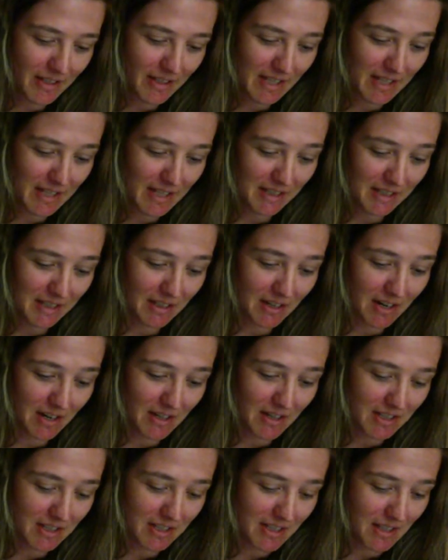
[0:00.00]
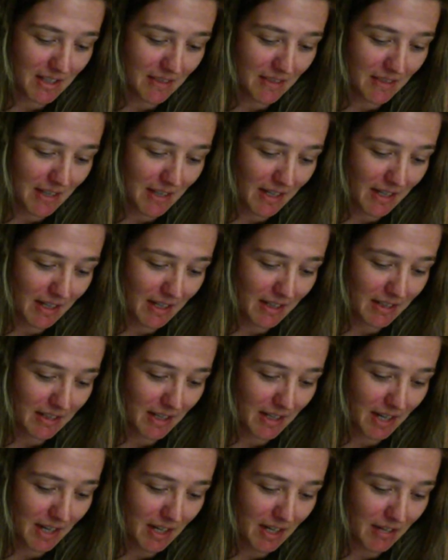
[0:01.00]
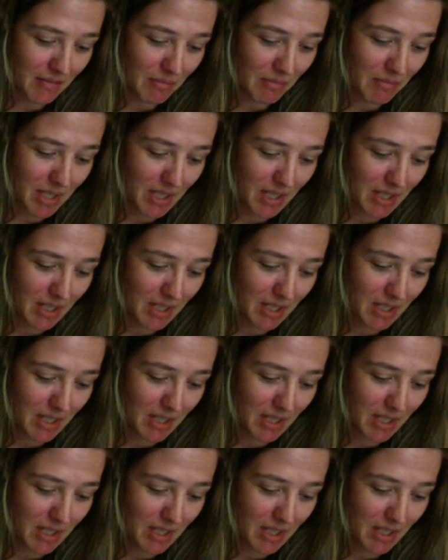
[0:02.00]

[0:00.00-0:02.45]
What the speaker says: that's a constant thing inside of me.